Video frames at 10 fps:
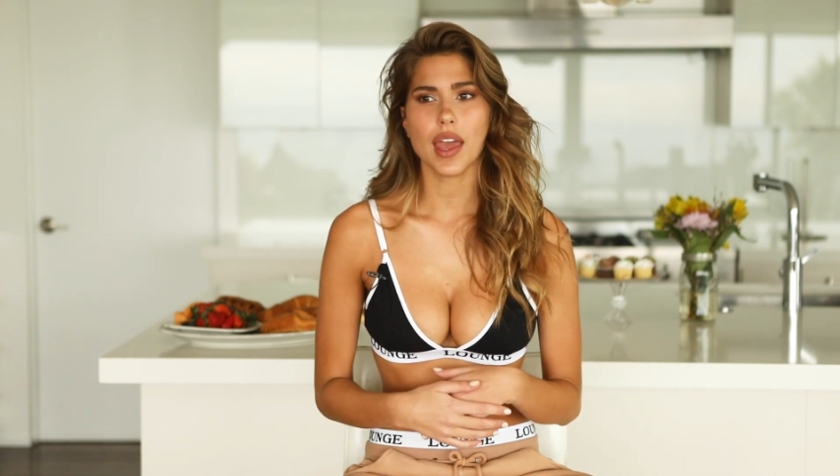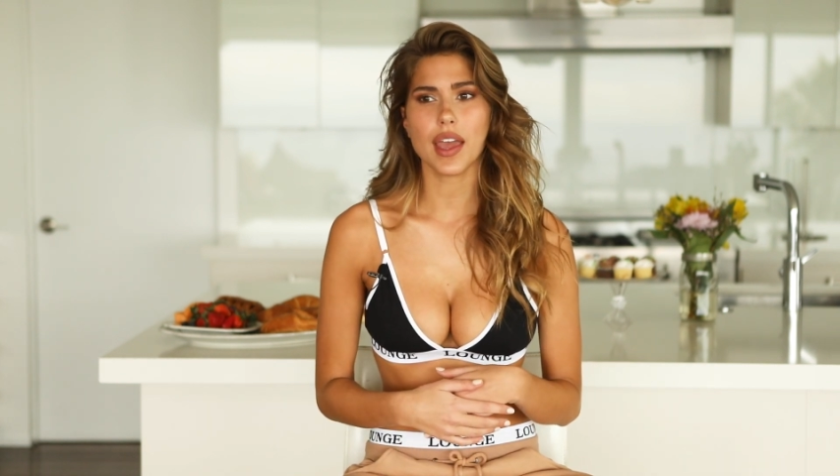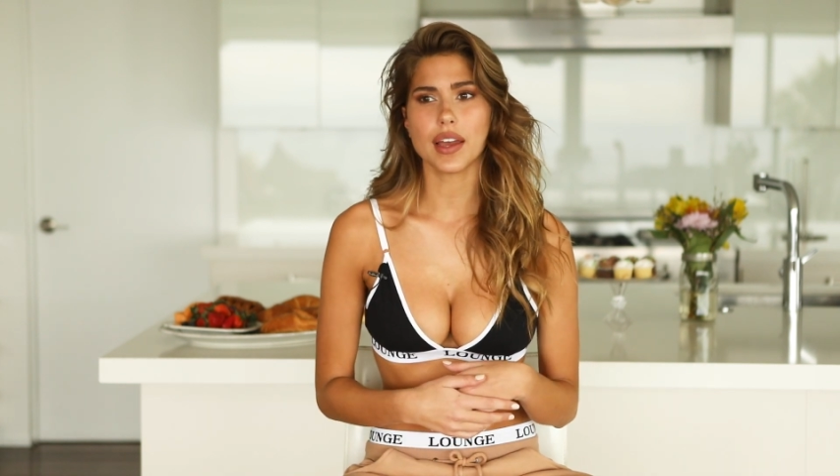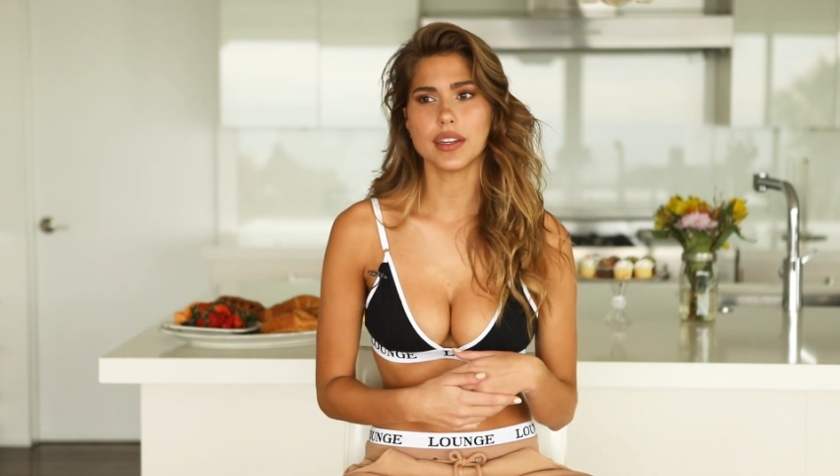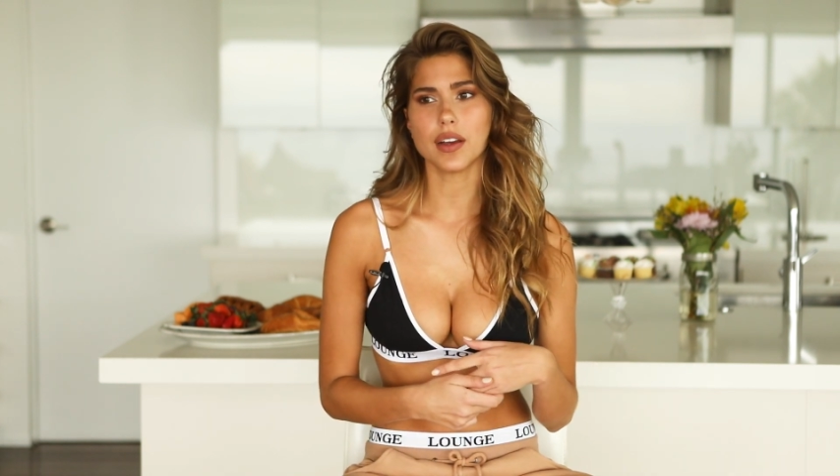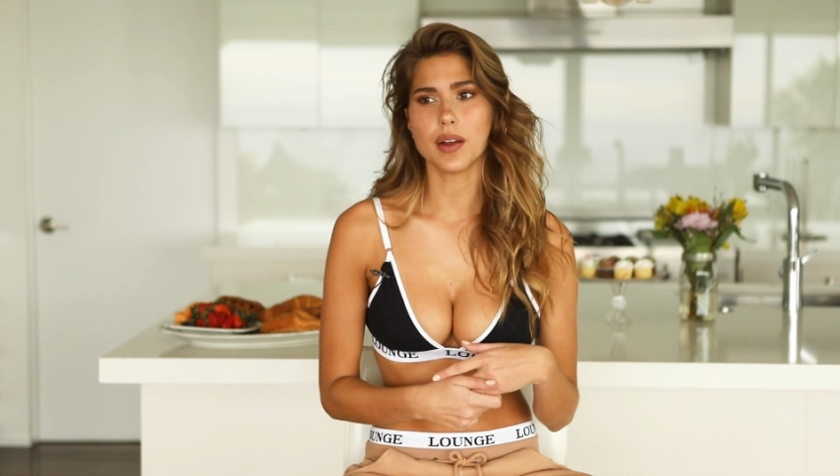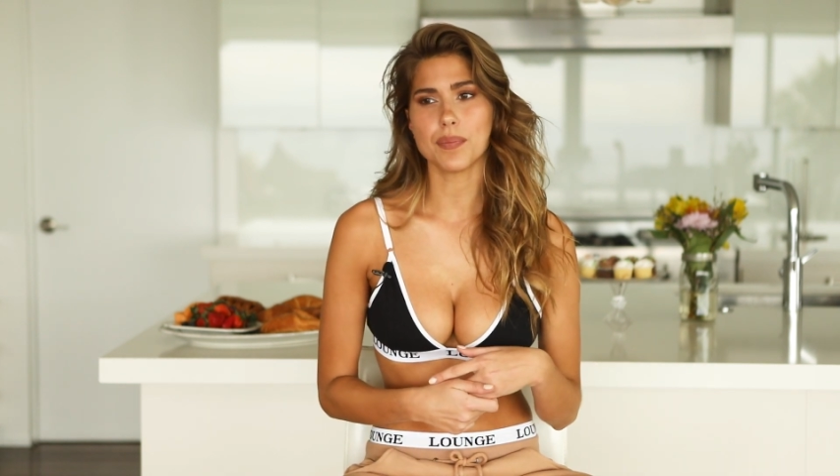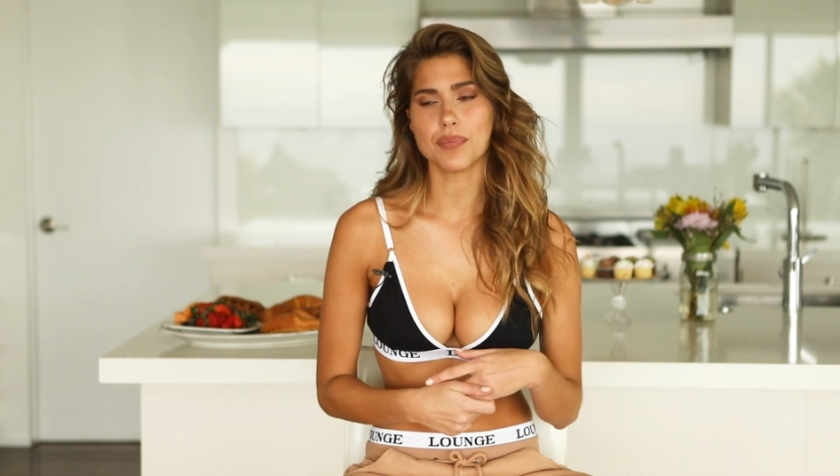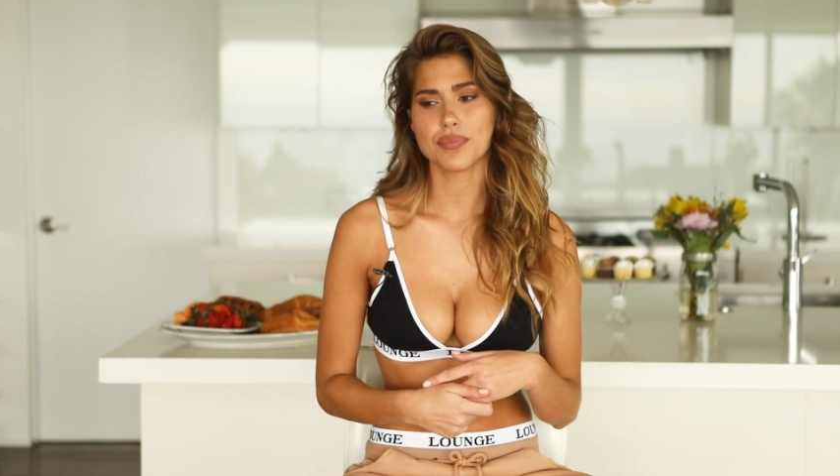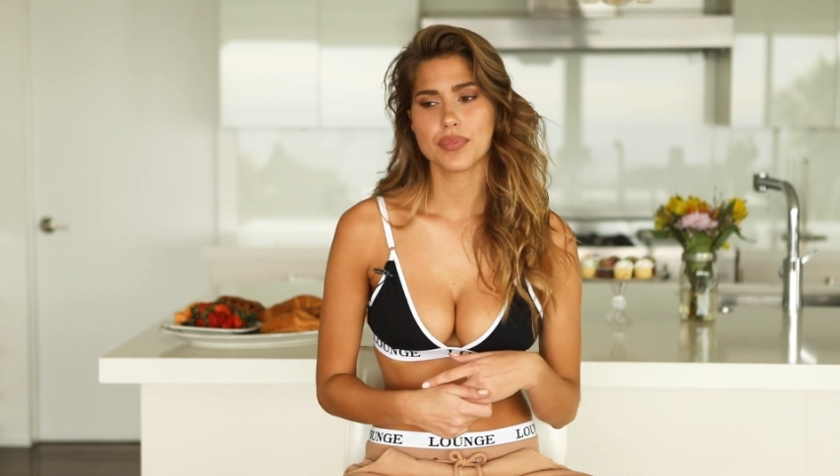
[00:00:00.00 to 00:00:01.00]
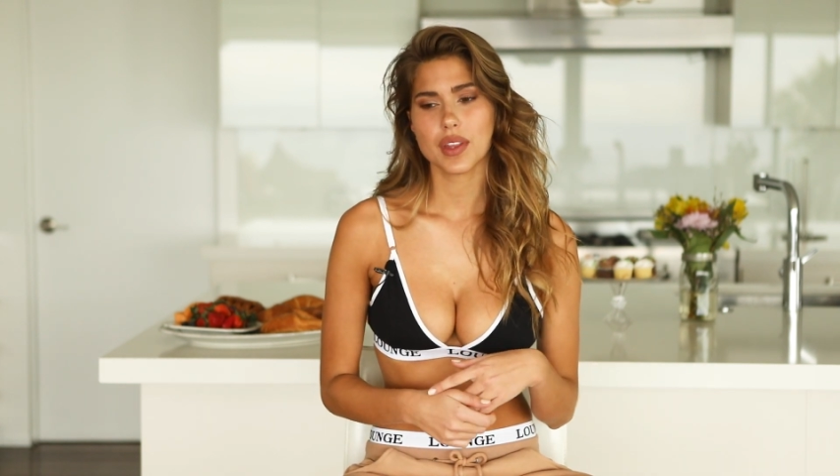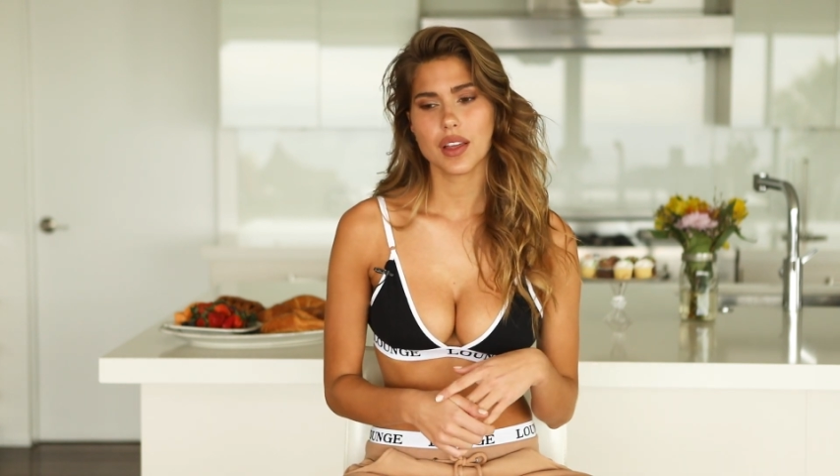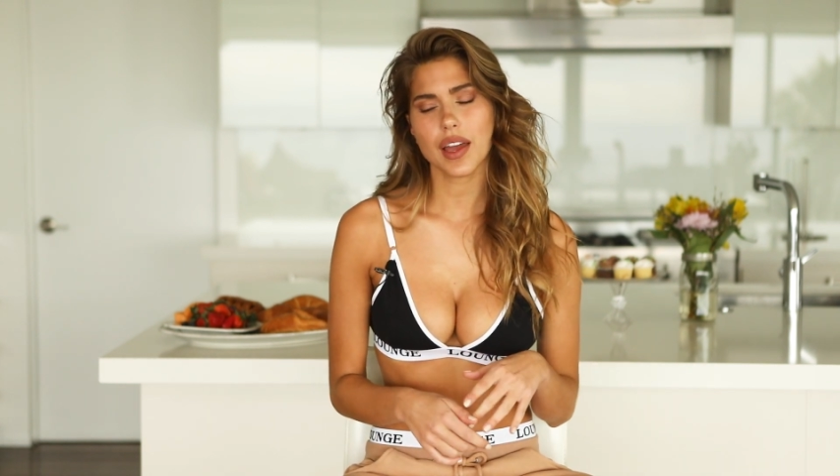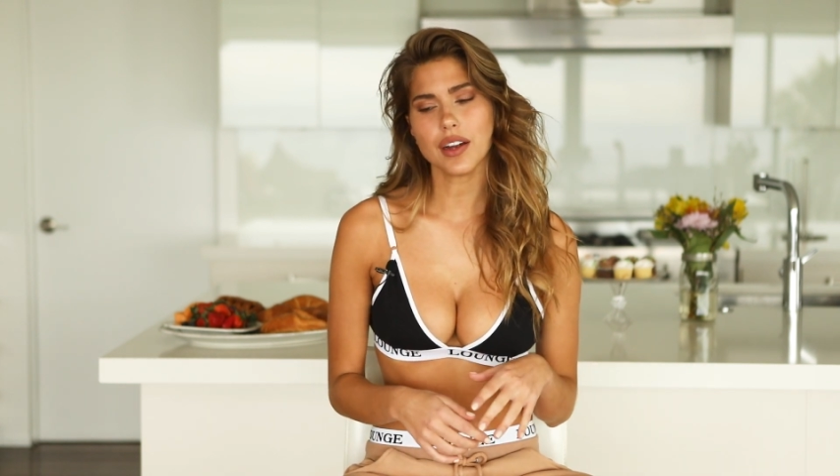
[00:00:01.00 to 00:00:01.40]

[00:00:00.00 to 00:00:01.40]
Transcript: And I